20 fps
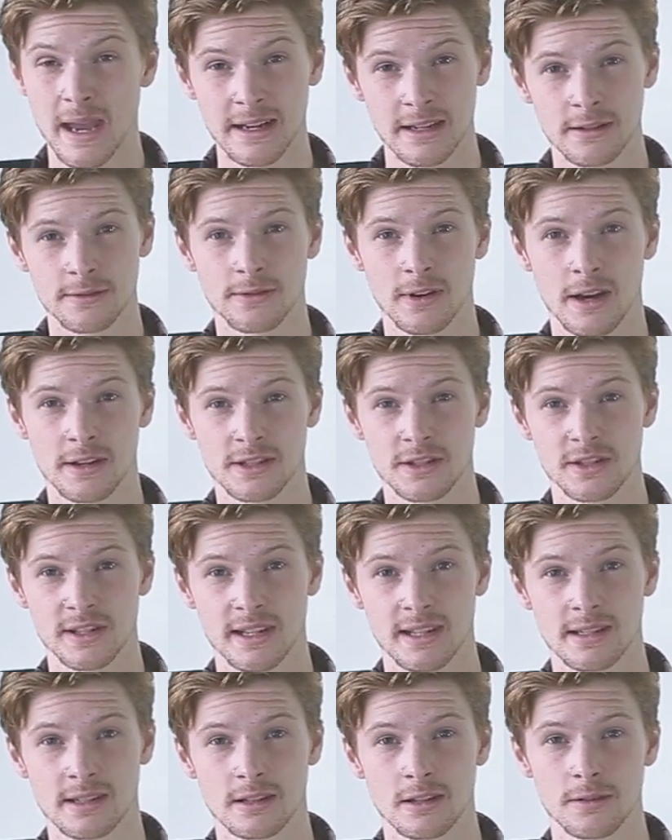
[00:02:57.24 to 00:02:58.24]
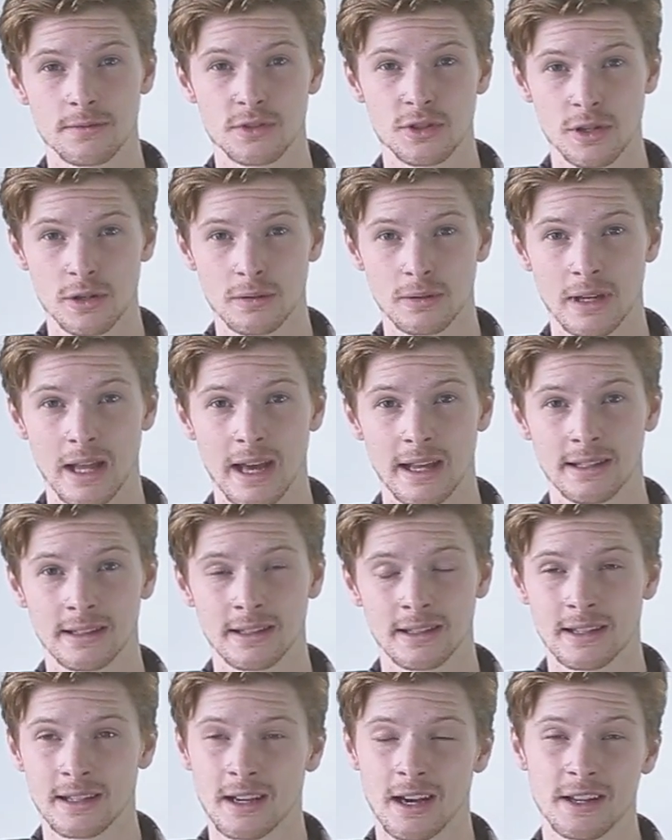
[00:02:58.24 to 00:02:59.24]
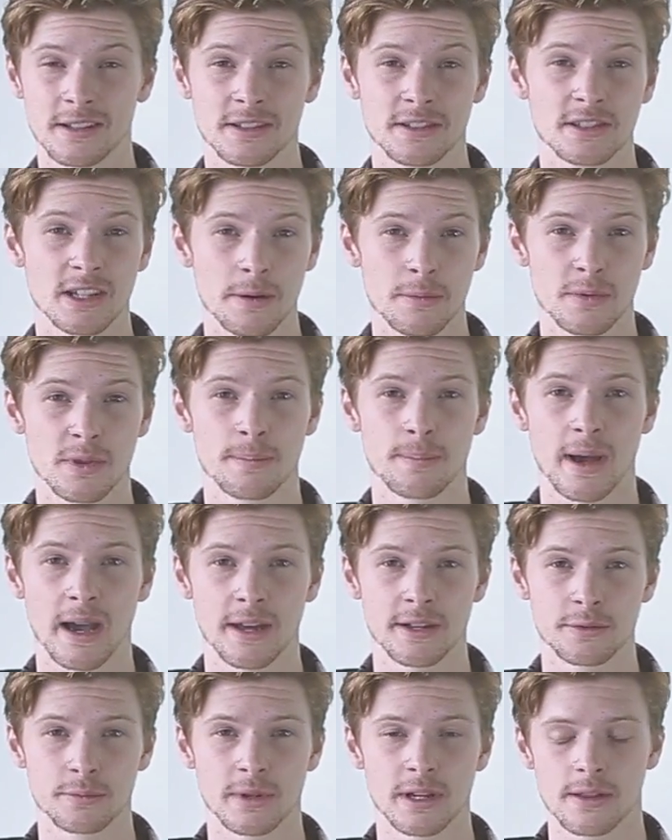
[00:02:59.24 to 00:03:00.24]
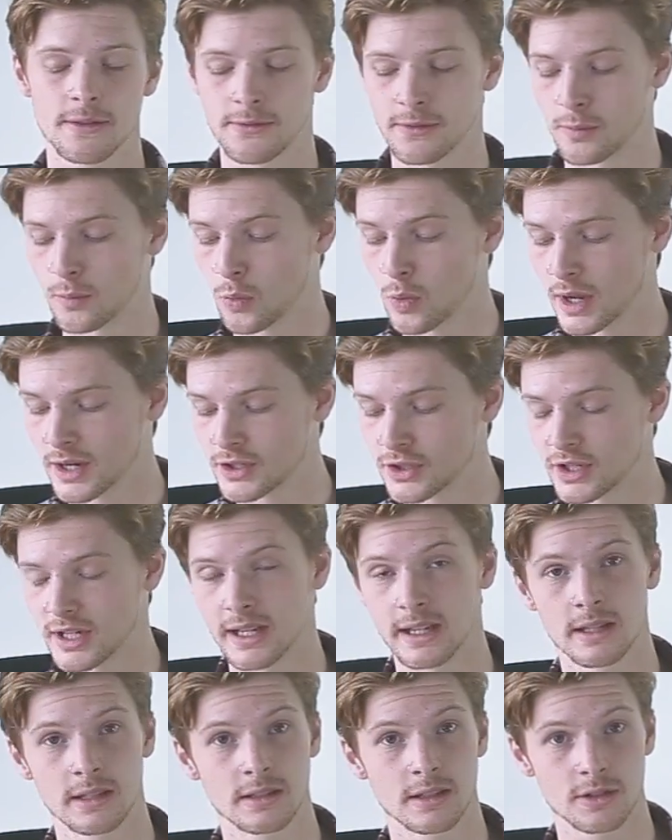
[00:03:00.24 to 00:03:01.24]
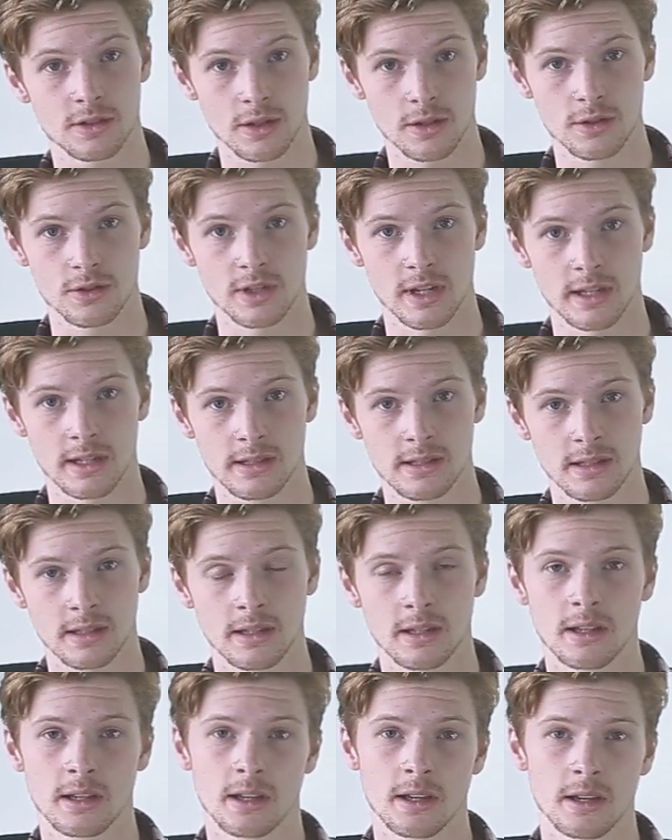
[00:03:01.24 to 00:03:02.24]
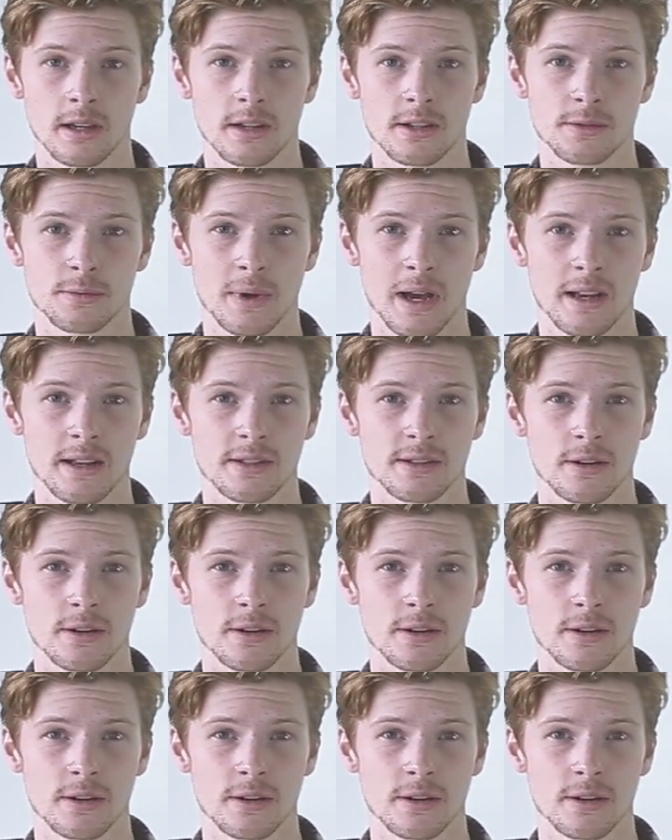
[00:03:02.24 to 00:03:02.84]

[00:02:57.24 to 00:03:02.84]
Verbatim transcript: main advantages of dual LAN are to double the bandwidth from 1G to 2Gs, as well